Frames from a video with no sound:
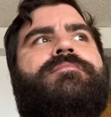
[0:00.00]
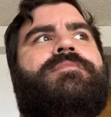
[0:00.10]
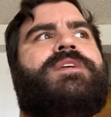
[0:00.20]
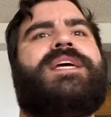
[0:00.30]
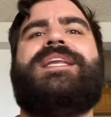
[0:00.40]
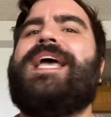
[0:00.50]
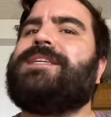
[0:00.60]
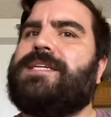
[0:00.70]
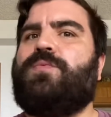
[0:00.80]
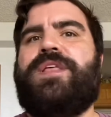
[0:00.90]

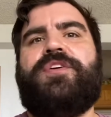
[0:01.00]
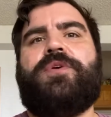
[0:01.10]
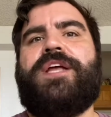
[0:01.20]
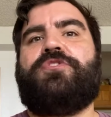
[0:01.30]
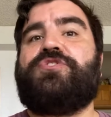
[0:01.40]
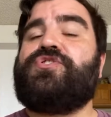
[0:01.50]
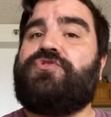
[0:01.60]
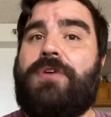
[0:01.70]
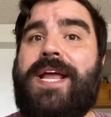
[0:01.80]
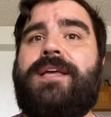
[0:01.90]
connected with your inner
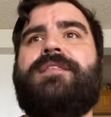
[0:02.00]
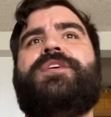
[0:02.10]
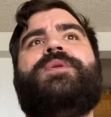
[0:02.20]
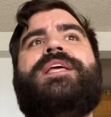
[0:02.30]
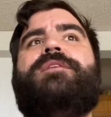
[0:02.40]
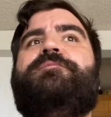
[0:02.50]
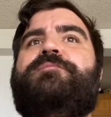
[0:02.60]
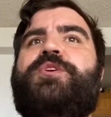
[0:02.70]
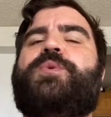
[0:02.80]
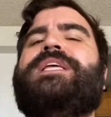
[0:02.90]
strength. You
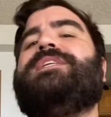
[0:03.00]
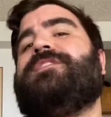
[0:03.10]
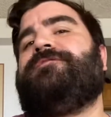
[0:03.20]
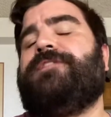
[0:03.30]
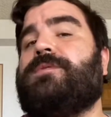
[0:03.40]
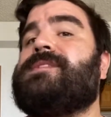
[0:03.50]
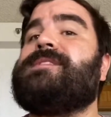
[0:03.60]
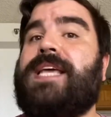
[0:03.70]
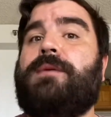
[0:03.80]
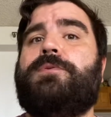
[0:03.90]
need to feel
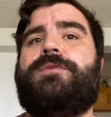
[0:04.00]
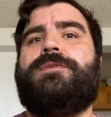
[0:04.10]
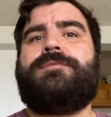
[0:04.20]
stable.